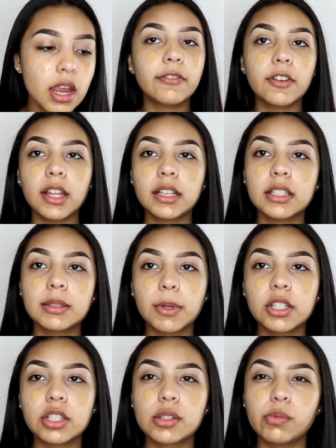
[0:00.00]
I feel like the
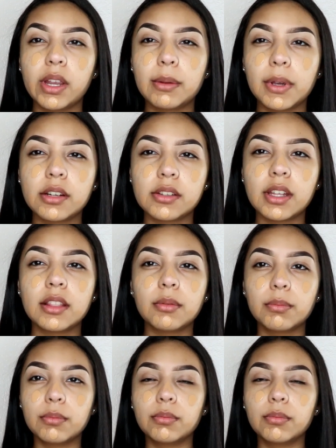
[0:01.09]
sponge is way better than the